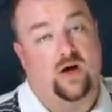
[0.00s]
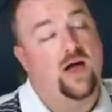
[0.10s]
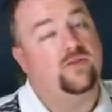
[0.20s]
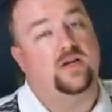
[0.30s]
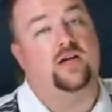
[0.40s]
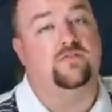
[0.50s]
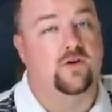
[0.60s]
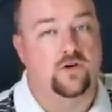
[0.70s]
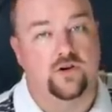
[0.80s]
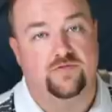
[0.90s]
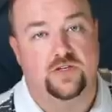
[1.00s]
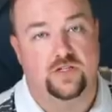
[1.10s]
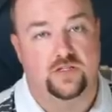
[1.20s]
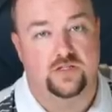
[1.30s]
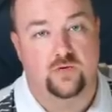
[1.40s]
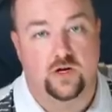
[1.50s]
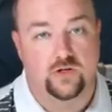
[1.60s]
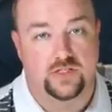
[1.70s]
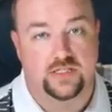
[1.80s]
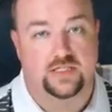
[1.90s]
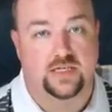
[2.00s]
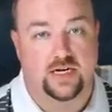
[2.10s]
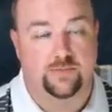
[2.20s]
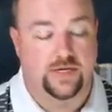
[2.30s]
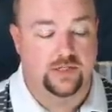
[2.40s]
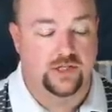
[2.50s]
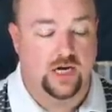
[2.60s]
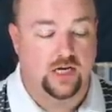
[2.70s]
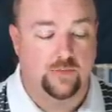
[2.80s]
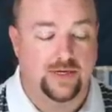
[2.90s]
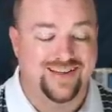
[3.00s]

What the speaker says: Now, I haven't gotten far enough into this 169-page document